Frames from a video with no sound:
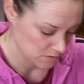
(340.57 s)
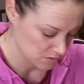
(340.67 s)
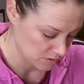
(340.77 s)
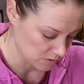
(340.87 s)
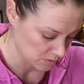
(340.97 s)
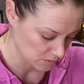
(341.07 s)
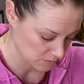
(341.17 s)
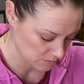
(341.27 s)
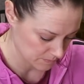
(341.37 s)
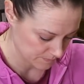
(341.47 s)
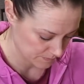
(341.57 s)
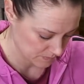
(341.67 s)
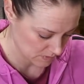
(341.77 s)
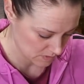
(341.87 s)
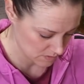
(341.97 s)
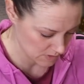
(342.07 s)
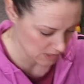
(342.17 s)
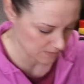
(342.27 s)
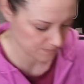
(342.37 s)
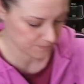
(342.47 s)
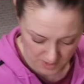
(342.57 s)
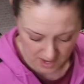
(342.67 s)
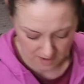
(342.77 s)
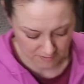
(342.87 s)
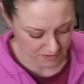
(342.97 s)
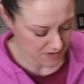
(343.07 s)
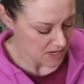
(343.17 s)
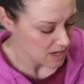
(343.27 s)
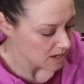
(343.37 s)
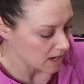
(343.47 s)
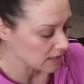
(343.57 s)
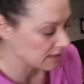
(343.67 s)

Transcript: 2, 3. We have a